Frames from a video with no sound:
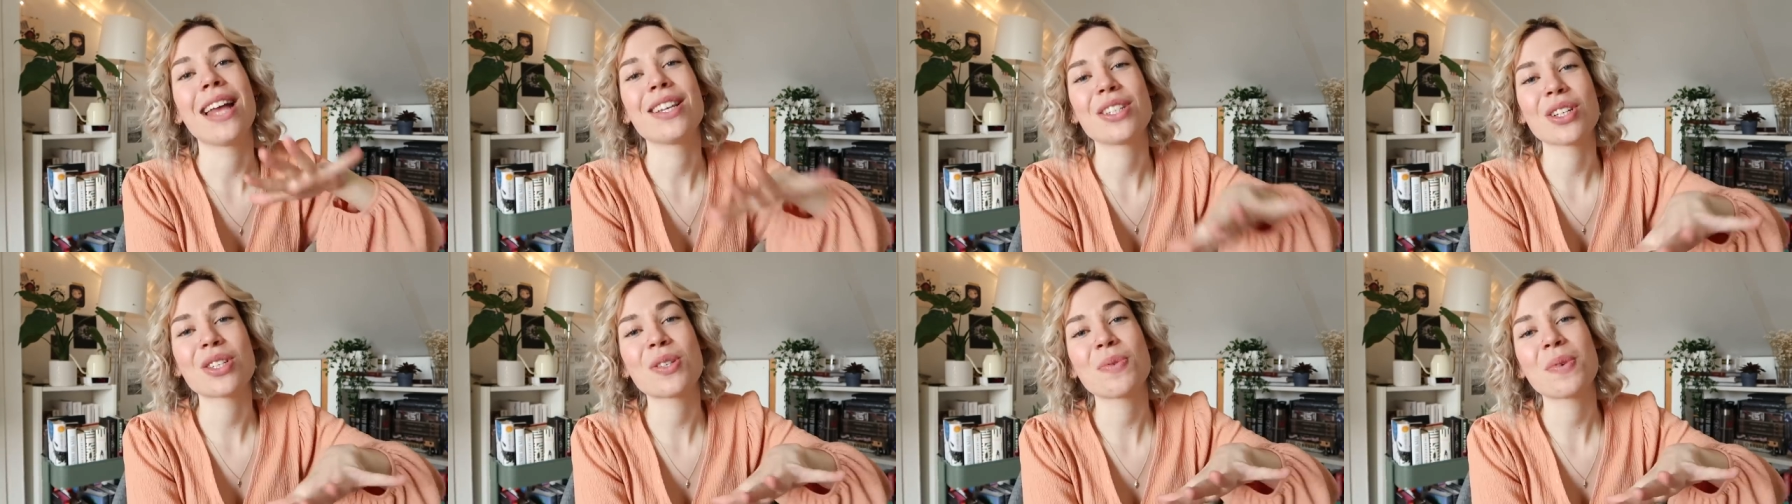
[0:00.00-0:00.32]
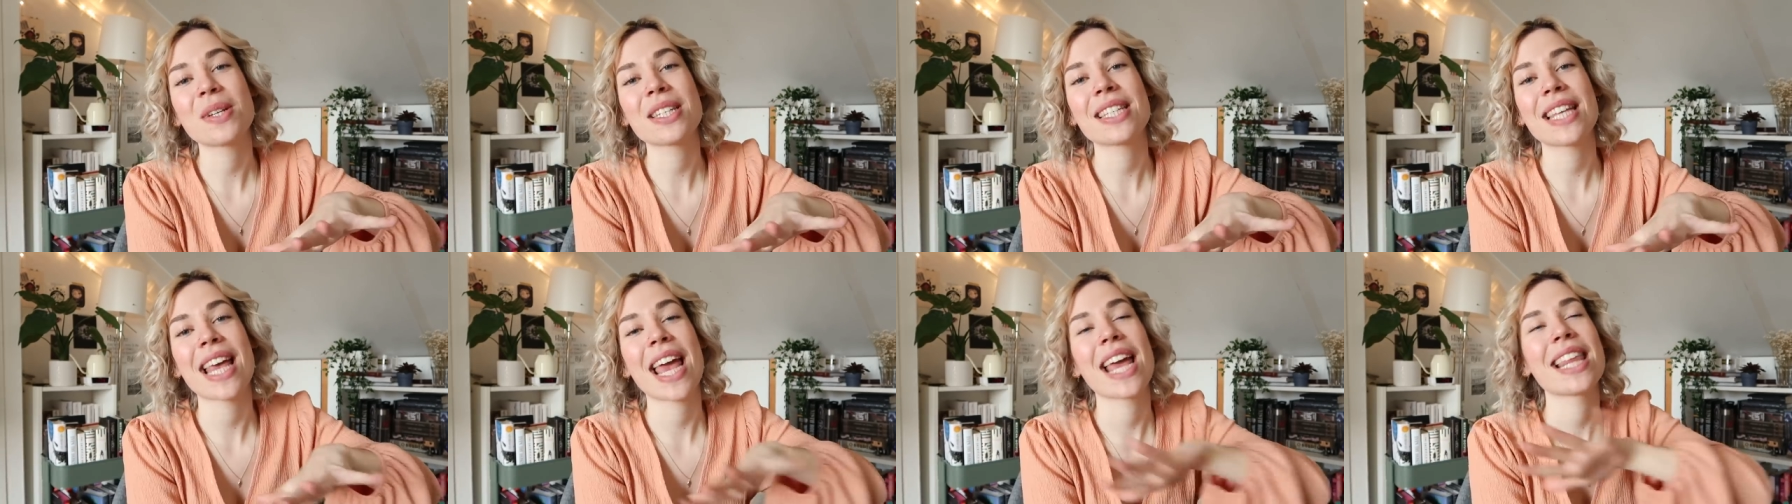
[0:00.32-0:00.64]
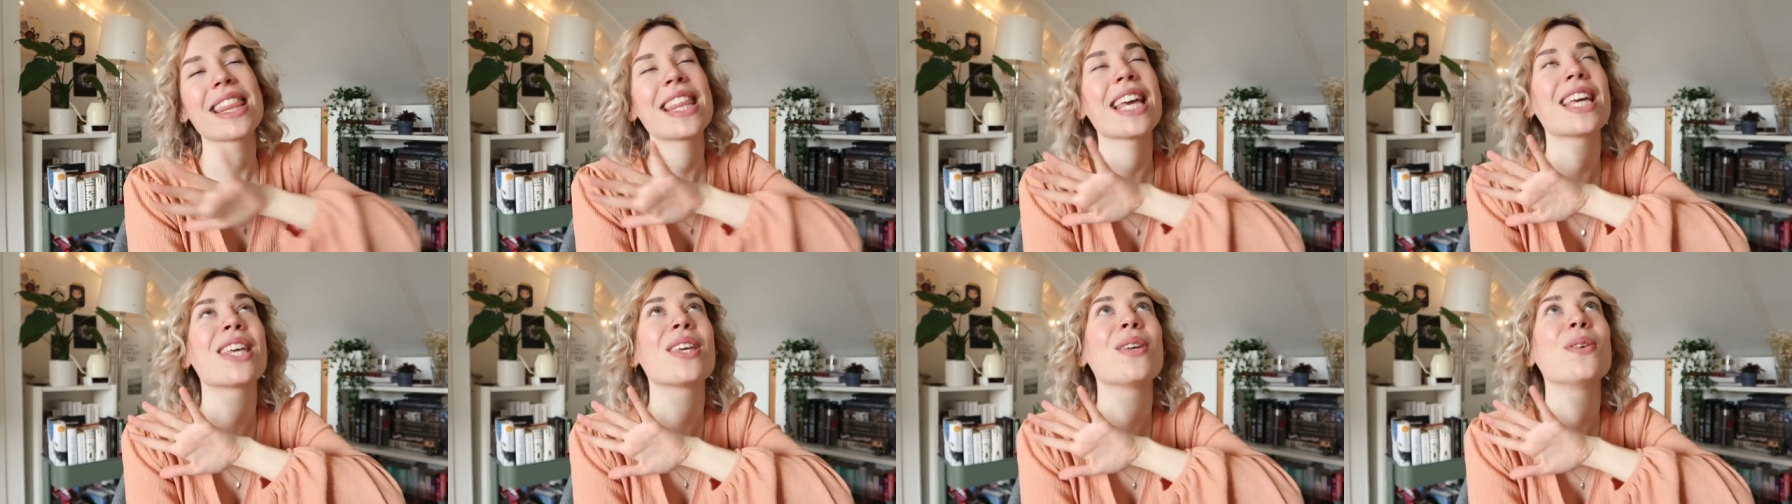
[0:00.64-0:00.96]
I just wanna
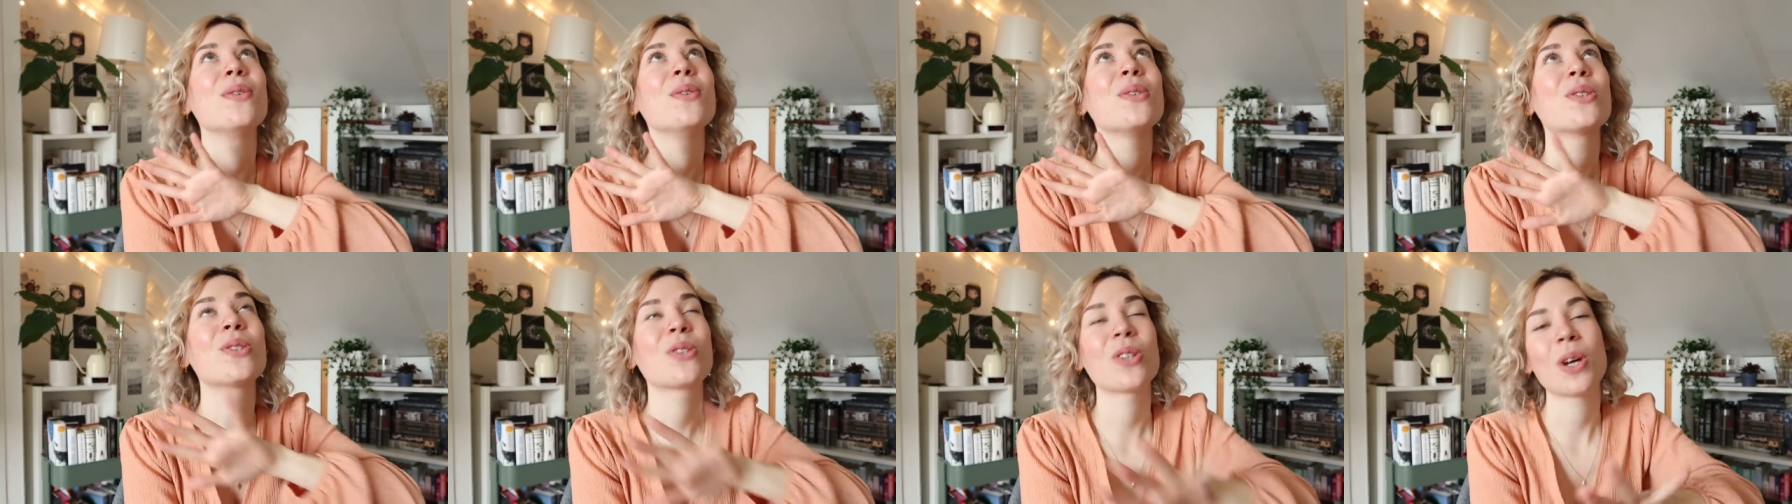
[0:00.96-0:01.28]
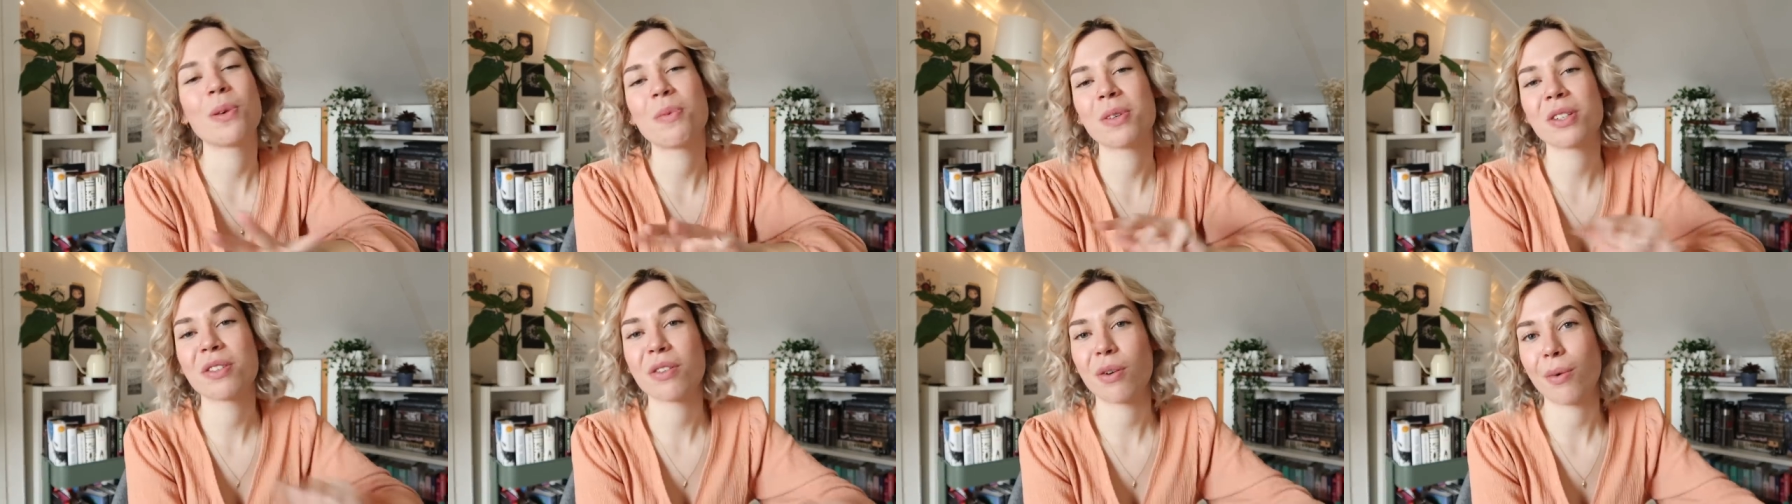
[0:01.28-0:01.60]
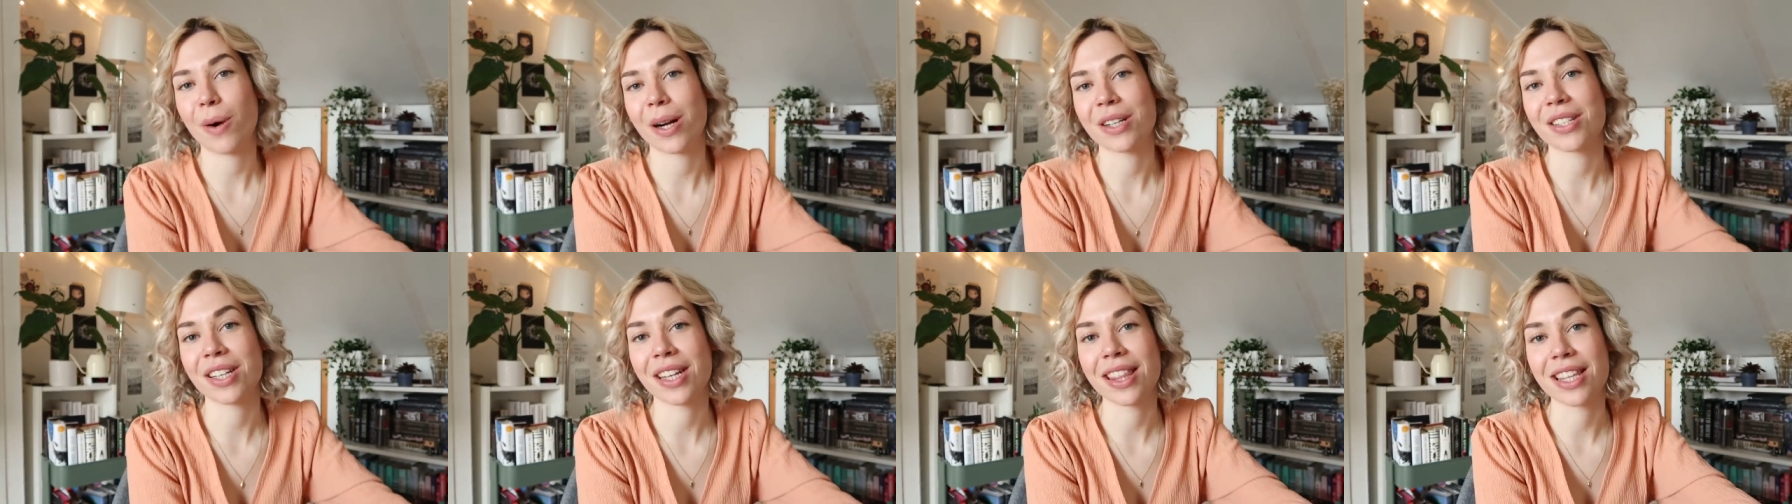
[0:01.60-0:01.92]
say thank you so much for
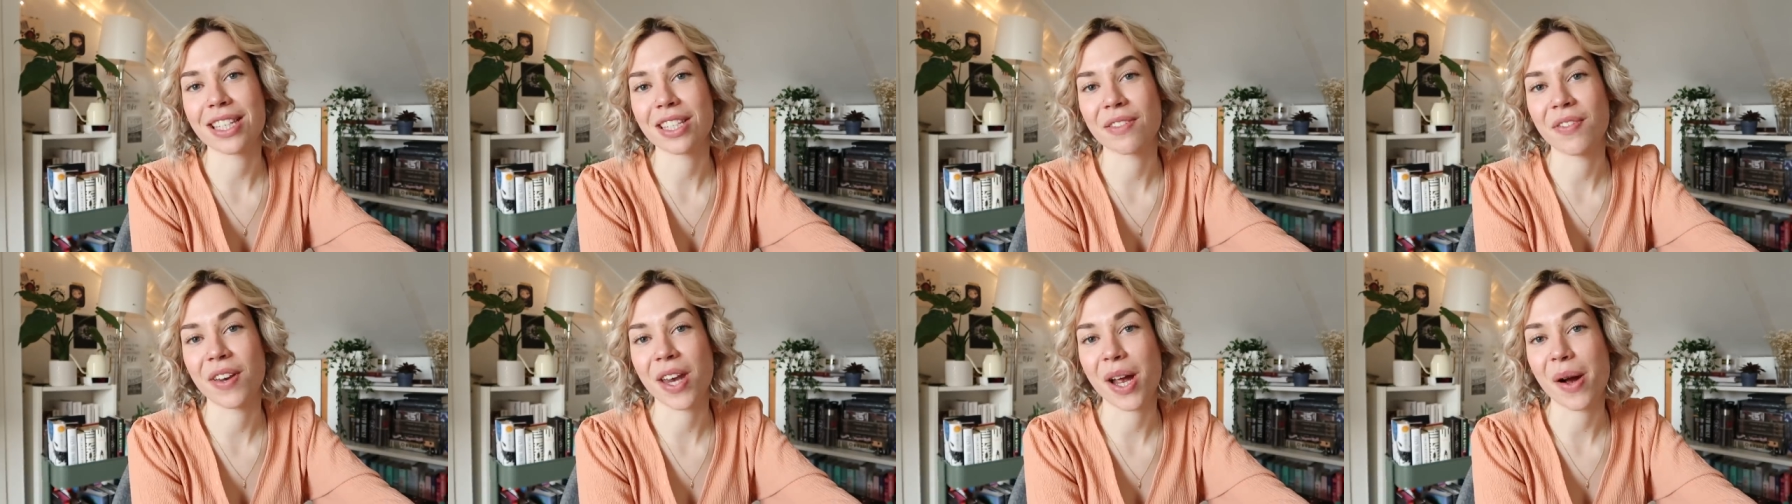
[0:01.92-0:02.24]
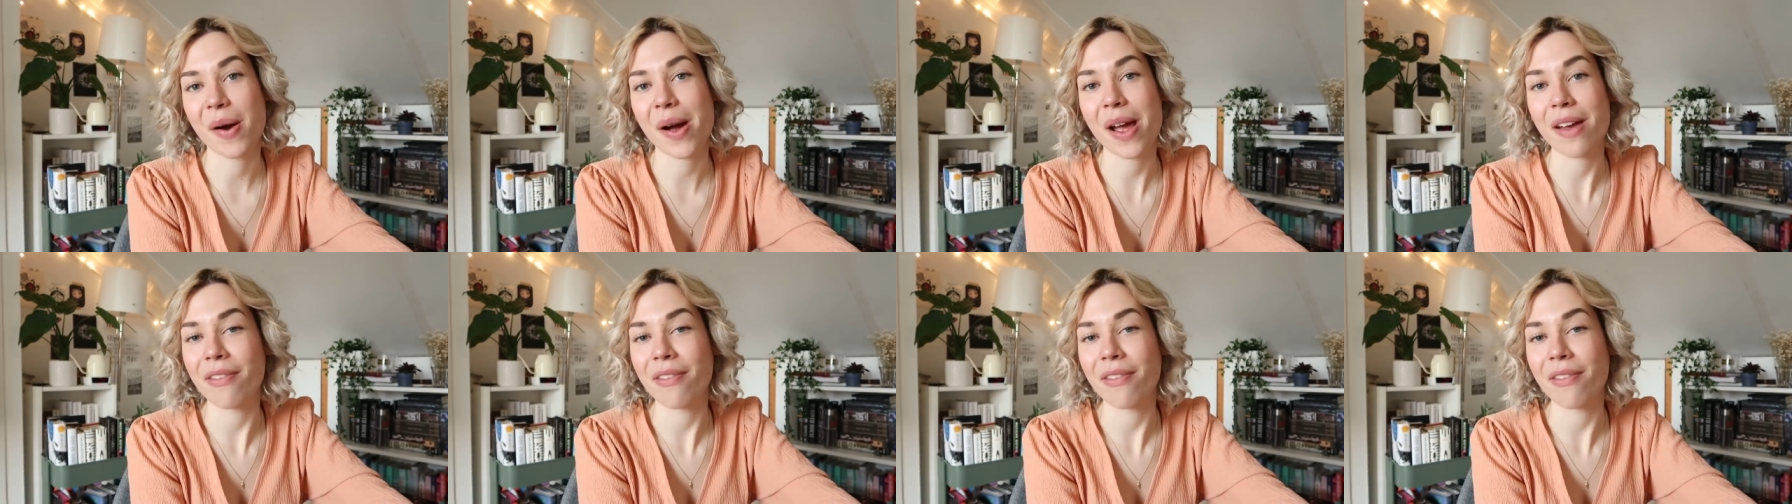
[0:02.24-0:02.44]
watching this video.